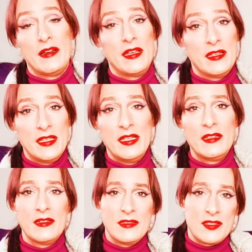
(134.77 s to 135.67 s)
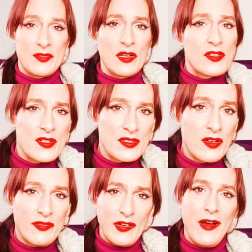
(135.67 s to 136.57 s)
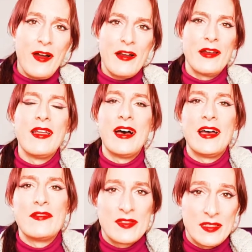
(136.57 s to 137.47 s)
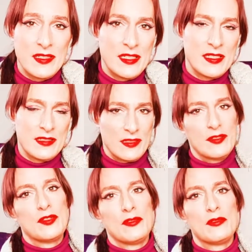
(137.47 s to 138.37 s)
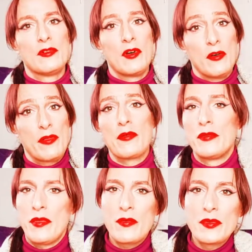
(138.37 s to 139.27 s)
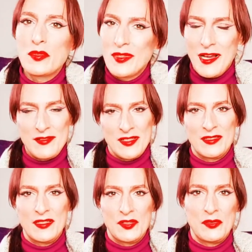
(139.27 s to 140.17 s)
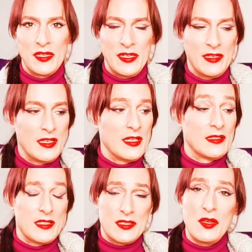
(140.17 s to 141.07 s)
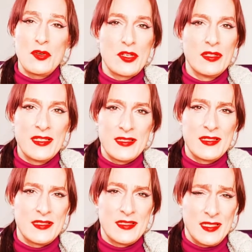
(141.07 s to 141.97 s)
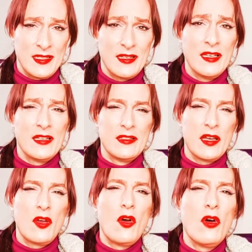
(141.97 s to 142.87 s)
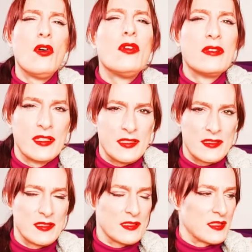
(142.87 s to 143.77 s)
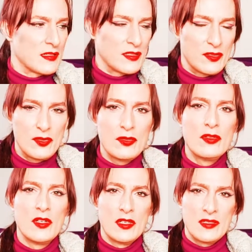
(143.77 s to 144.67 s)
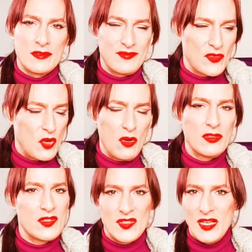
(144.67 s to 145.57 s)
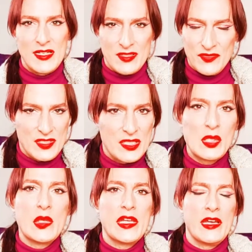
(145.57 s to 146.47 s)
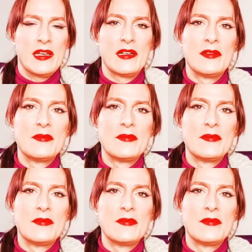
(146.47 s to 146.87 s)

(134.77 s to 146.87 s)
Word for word: indeed the structures of our lives needed to go through through 2020 this social distancing the coldness these are the two coldest signs of the zodiac